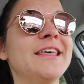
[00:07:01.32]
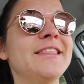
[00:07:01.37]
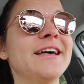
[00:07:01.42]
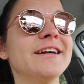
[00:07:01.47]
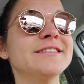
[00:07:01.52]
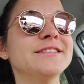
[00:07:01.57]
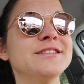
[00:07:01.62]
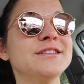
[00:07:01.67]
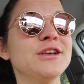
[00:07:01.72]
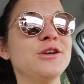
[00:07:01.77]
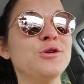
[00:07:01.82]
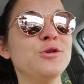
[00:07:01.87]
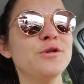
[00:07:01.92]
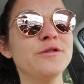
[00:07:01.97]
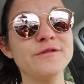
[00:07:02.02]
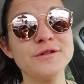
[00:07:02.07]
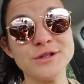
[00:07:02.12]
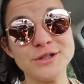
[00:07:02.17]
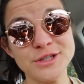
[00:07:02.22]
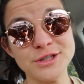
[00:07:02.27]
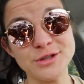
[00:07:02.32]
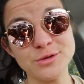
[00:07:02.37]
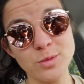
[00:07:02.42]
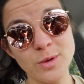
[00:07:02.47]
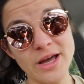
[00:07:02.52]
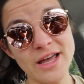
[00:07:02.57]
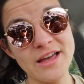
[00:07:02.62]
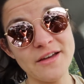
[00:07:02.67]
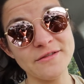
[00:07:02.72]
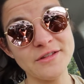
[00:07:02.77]
that's the universe's
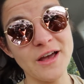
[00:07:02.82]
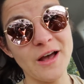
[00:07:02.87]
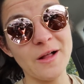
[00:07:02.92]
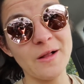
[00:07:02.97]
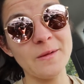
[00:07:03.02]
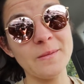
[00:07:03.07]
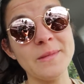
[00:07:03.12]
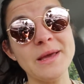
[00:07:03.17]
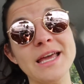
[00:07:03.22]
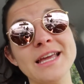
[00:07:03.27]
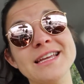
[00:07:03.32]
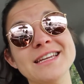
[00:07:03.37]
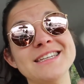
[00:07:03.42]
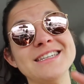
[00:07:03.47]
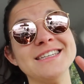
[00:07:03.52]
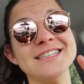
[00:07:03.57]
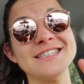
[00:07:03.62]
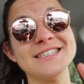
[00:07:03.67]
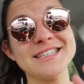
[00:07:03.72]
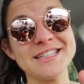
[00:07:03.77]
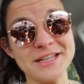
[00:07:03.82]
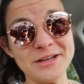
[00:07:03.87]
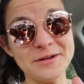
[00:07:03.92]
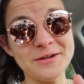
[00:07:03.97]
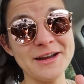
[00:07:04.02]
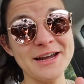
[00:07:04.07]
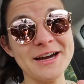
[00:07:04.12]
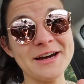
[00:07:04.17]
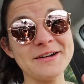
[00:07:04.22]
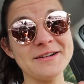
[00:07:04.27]
way of telling me to slow
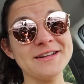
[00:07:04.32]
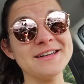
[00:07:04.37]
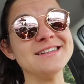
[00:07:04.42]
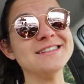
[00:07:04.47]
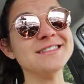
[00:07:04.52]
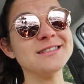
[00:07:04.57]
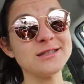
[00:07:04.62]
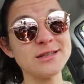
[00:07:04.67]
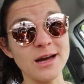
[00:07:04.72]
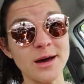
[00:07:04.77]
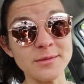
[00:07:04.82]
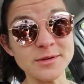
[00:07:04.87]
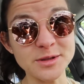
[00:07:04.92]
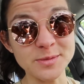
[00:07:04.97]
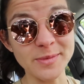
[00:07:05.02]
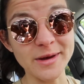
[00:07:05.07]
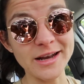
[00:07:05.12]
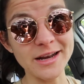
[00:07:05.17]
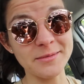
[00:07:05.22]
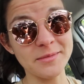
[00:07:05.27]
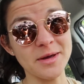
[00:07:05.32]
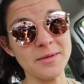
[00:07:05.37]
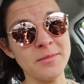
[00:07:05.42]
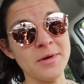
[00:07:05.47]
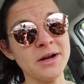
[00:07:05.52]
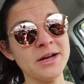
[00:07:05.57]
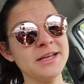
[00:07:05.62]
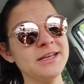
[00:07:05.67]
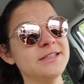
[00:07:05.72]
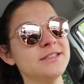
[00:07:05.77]
down and stop spending my
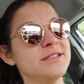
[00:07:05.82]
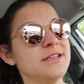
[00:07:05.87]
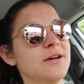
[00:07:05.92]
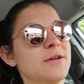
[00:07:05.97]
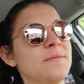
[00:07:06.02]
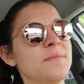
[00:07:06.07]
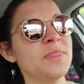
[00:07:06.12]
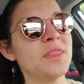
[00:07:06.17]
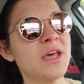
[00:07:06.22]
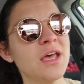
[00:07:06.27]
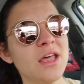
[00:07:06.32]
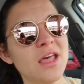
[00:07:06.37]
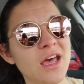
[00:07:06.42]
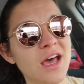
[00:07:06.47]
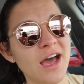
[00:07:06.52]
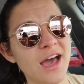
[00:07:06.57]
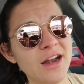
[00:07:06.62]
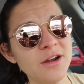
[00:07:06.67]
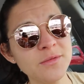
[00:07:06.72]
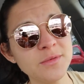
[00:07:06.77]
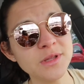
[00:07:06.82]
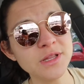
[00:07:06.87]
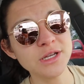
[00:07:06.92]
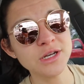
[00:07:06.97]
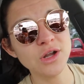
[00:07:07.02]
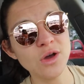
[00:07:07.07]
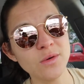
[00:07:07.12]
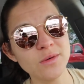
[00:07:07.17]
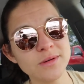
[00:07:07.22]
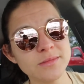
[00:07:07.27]
money. So I don't really
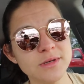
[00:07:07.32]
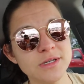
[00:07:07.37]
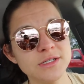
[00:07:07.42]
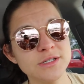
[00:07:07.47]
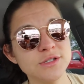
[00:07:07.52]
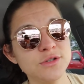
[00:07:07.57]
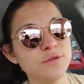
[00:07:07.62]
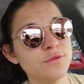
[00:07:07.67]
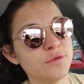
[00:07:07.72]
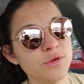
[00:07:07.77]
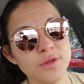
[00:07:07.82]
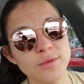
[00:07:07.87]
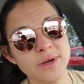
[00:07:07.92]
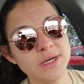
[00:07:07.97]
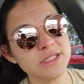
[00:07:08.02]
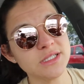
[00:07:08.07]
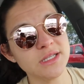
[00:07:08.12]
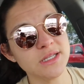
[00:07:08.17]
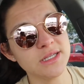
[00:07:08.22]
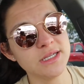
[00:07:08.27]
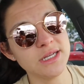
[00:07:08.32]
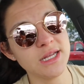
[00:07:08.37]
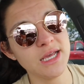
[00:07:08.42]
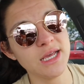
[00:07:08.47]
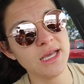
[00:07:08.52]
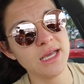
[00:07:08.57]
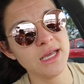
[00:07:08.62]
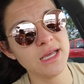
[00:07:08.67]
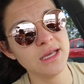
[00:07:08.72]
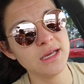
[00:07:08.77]
know what I'm going to do for the rest of the
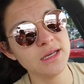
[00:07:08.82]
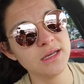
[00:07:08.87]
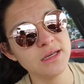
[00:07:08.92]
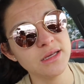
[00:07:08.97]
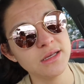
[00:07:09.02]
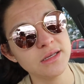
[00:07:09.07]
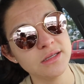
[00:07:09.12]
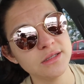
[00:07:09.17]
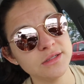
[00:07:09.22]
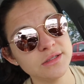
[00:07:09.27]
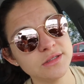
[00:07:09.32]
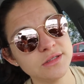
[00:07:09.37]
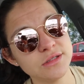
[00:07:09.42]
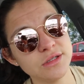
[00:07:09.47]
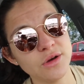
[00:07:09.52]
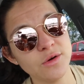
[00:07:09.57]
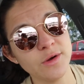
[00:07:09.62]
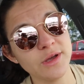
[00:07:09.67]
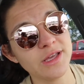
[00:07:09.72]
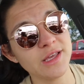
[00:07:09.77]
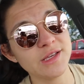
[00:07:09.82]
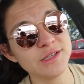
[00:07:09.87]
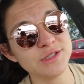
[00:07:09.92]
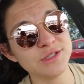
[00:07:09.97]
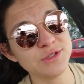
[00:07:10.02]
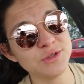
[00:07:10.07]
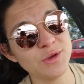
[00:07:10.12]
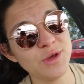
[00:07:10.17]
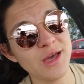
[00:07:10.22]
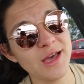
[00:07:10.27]
day. So I
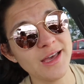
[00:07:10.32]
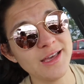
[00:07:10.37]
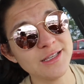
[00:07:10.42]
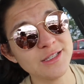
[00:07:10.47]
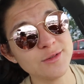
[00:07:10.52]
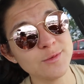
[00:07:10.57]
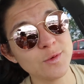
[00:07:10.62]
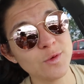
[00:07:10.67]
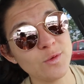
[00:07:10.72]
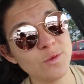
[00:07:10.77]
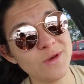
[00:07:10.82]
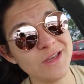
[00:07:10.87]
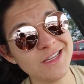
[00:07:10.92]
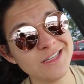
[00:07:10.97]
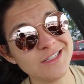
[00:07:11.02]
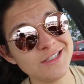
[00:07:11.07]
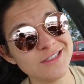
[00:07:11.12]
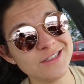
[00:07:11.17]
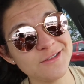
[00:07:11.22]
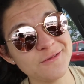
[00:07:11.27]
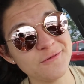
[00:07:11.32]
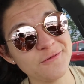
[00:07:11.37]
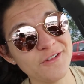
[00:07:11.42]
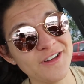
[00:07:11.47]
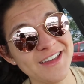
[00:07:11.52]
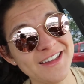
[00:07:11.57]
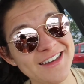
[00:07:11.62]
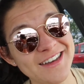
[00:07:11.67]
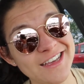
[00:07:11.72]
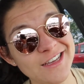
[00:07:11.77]
guess you guys will wait to
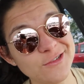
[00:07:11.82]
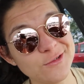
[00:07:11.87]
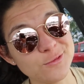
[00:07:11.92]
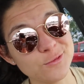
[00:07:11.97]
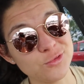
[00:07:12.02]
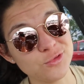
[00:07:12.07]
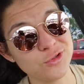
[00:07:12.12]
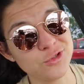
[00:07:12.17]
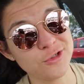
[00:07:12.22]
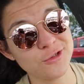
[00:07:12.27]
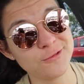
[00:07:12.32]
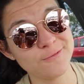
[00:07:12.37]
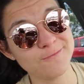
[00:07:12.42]
find out.